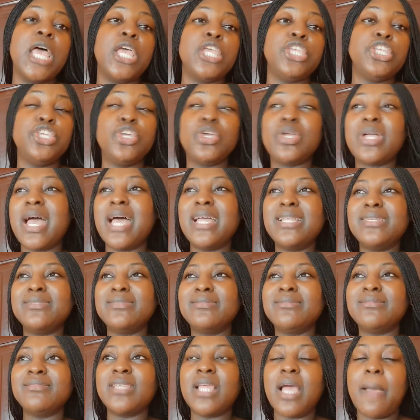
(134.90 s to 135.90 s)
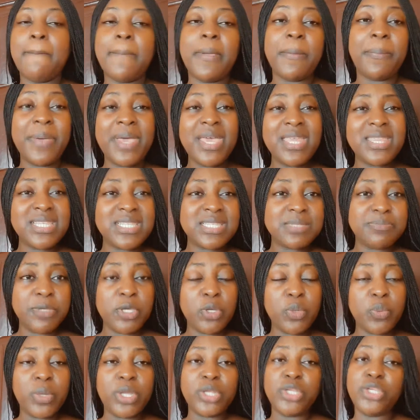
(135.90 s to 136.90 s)
You can prepare this
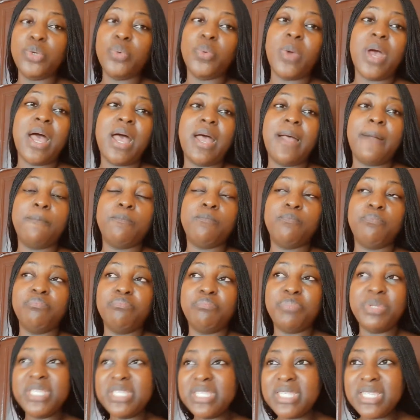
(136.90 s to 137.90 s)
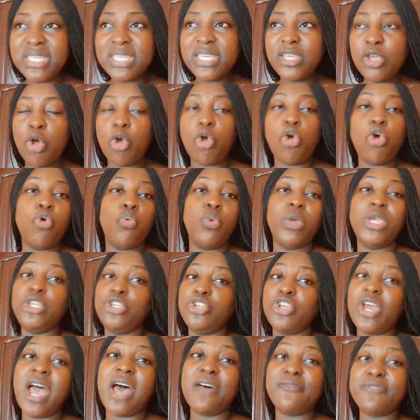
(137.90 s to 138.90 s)
meal when you are busy or when
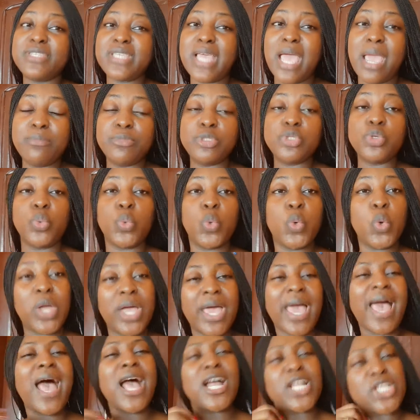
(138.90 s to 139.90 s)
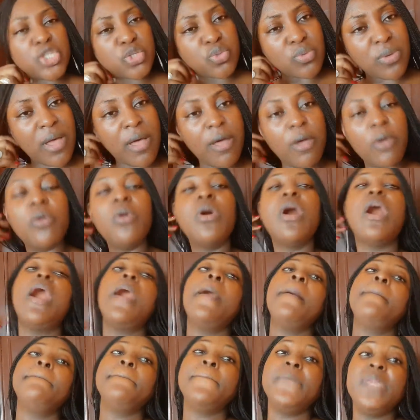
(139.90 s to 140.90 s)
you don't have time to cook an actual
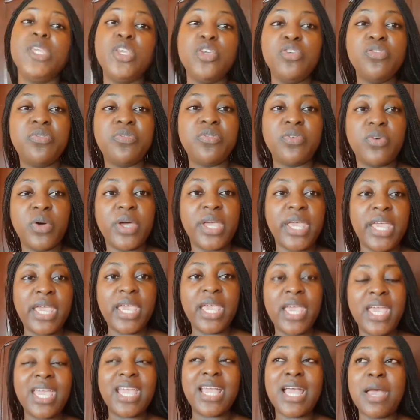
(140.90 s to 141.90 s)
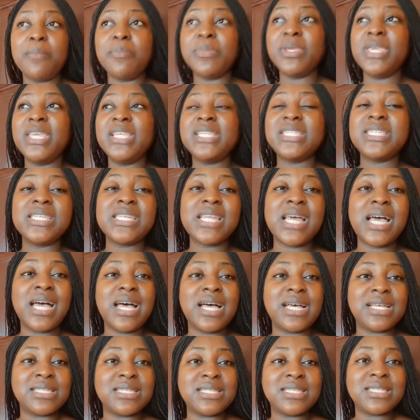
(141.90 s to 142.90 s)
meal for her. It can be eaten
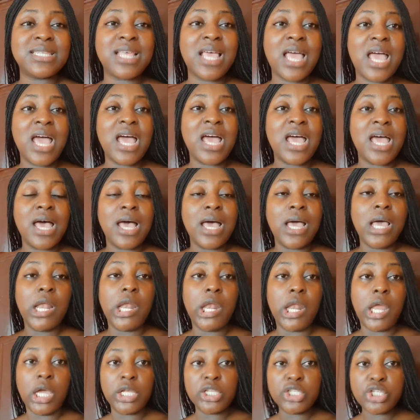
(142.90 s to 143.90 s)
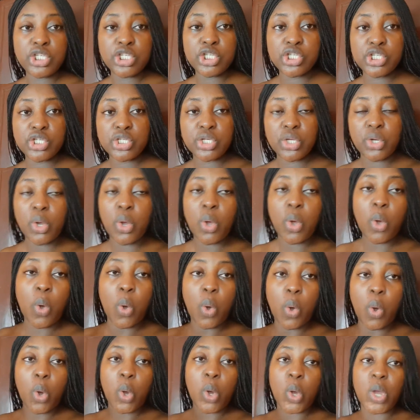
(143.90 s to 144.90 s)
as a lunch
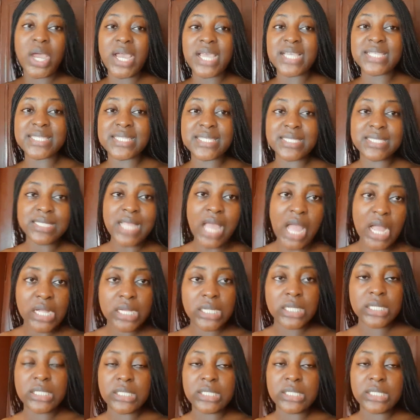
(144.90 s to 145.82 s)
or a snack.